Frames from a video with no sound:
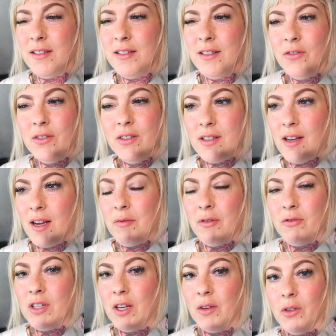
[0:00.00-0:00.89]
different
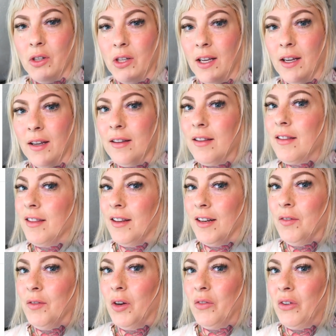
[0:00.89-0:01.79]
type of deviled egg than
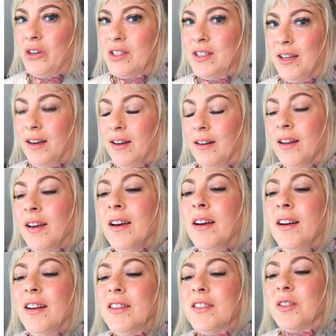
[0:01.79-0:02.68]
I've ever seen.
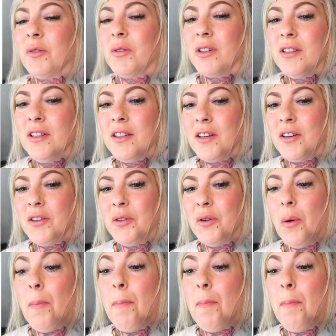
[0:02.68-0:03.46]
So we're gonna go